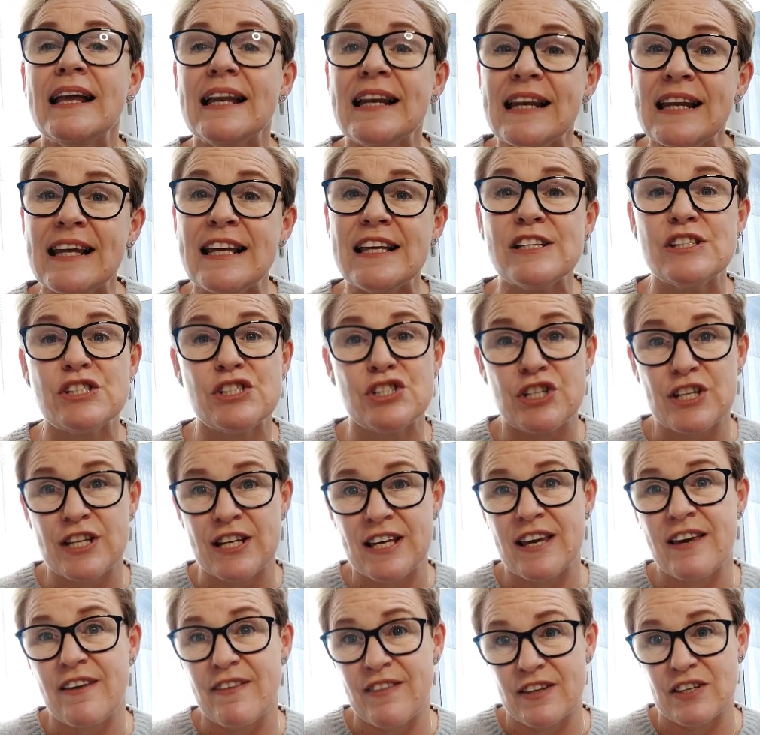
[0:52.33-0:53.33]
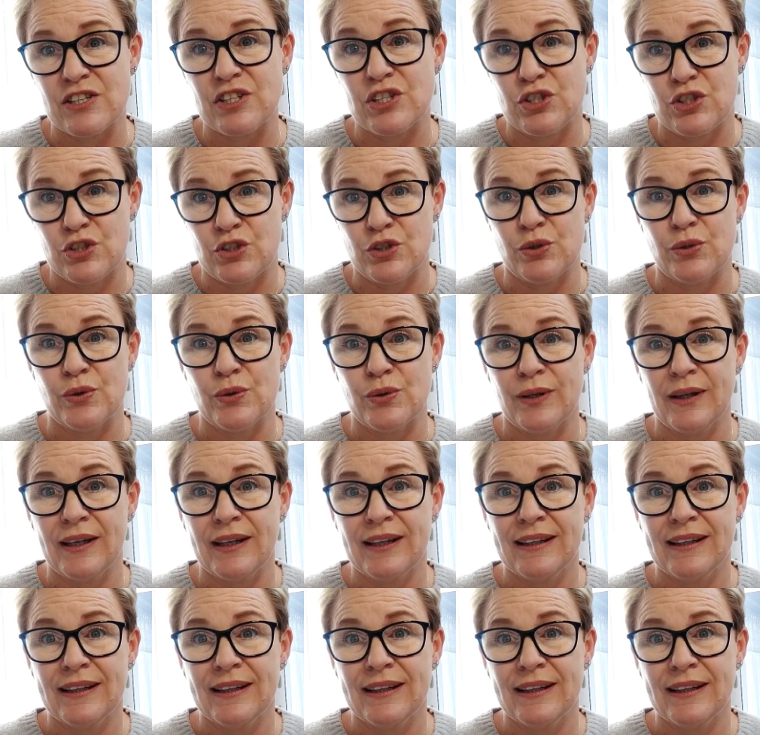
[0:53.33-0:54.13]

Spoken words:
needs to hear this too.